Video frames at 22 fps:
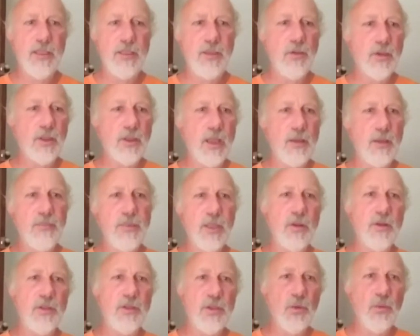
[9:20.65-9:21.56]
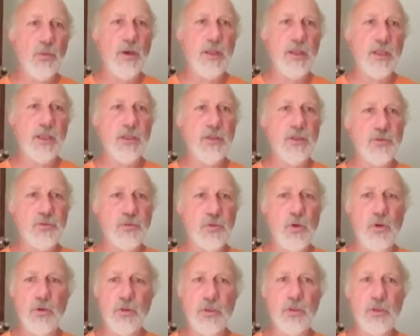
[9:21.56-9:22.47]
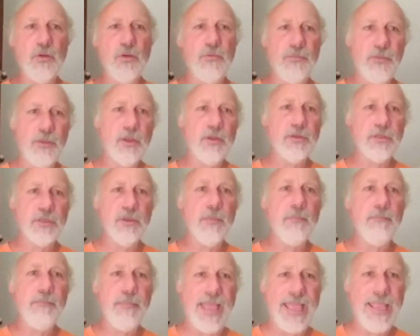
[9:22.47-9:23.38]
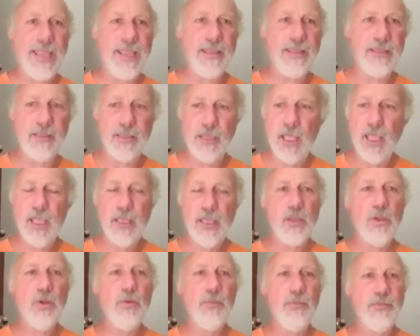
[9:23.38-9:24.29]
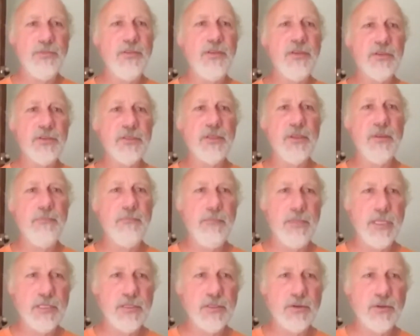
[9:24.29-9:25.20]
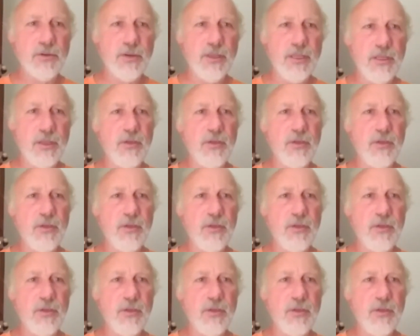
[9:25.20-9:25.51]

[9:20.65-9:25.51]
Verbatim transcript: you come here and you want to control, you'll feel some pain. You'll feel some misery.